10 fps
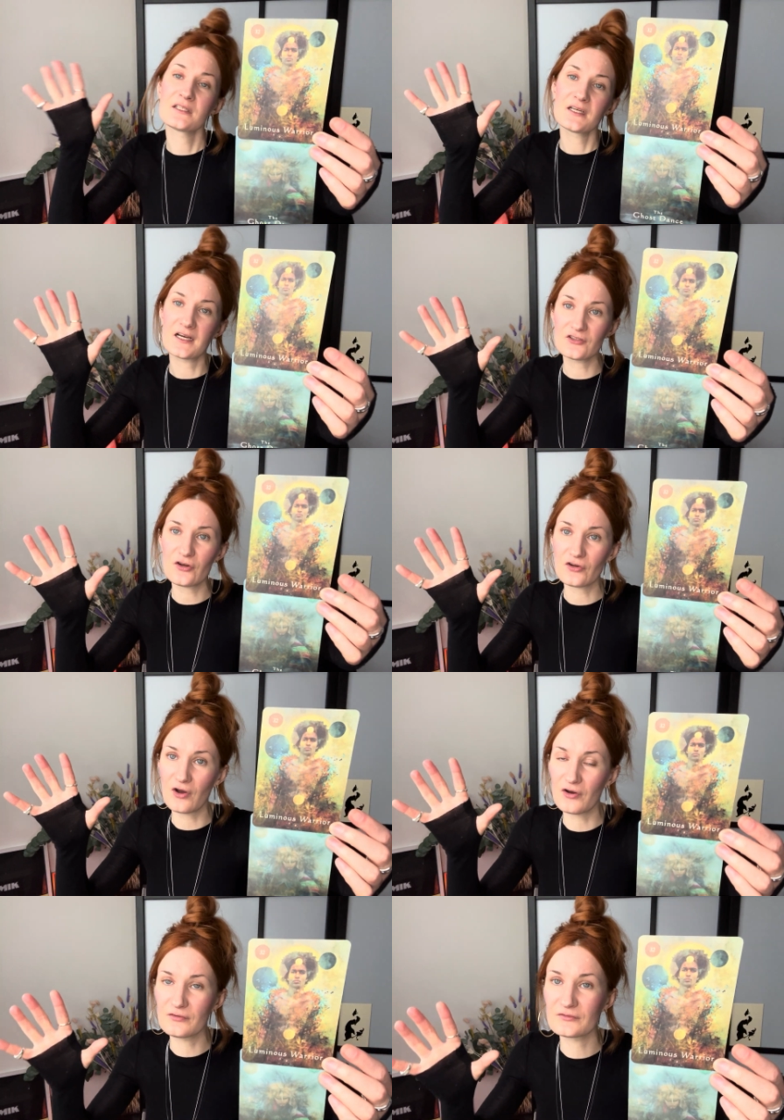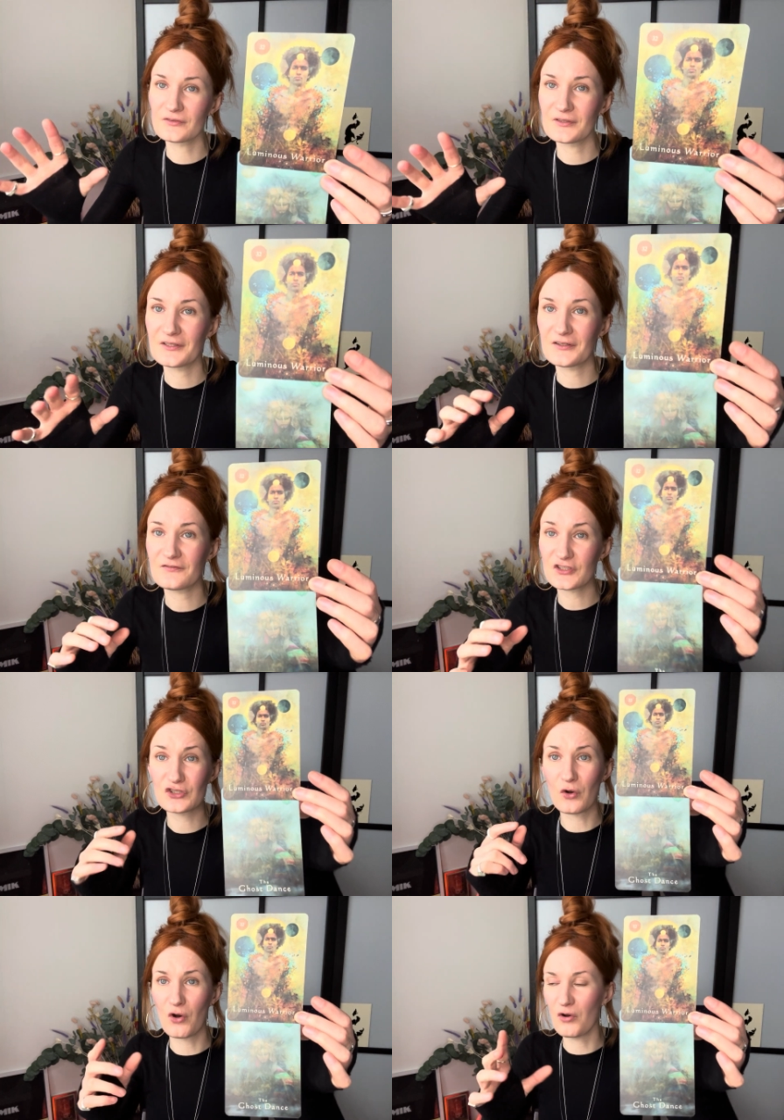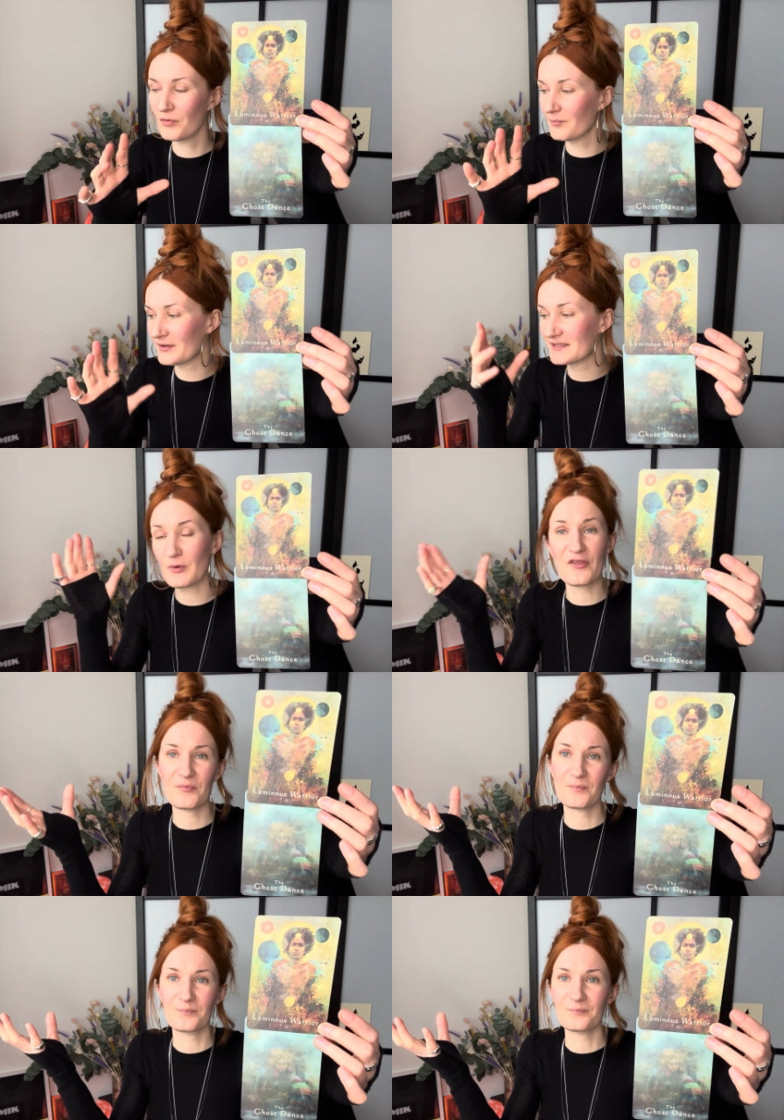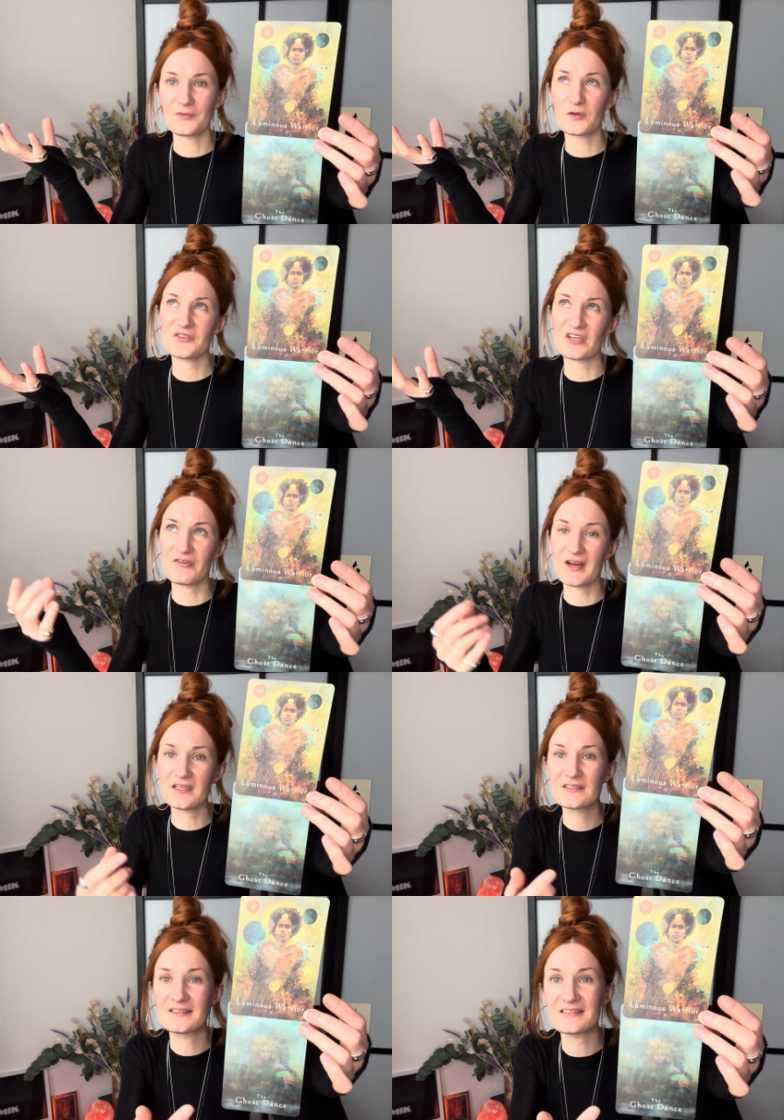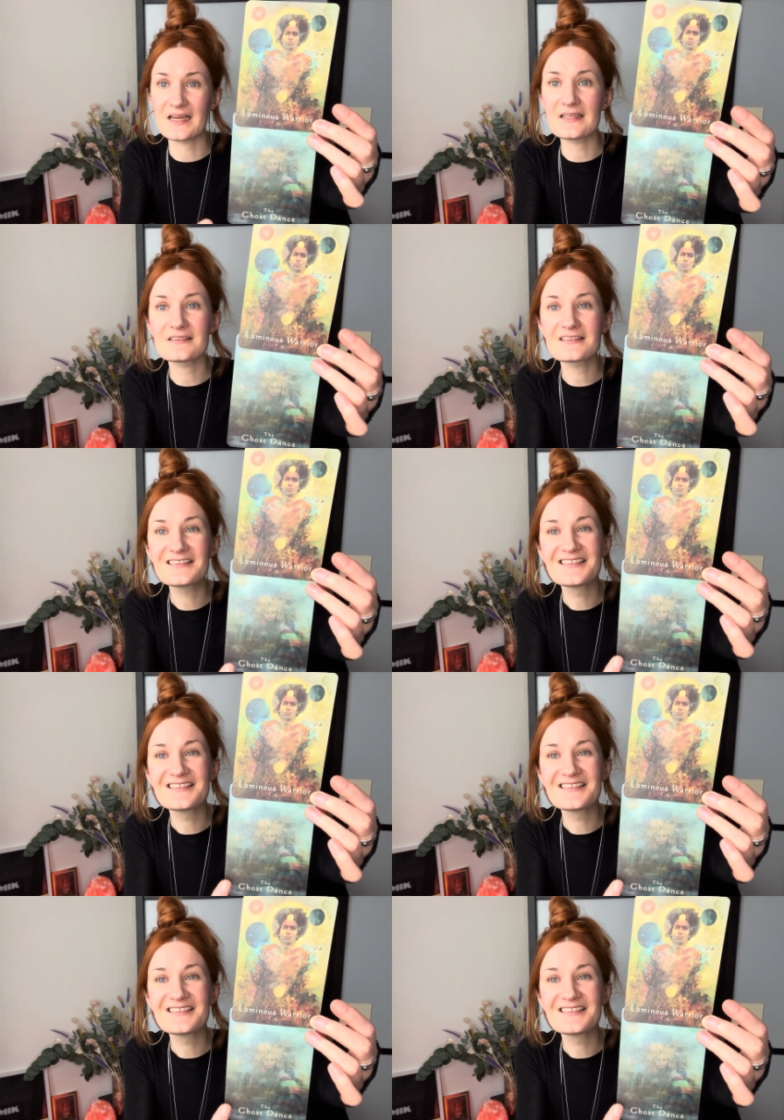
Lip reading: I don't know for sure, but it's worth considering, isn't it?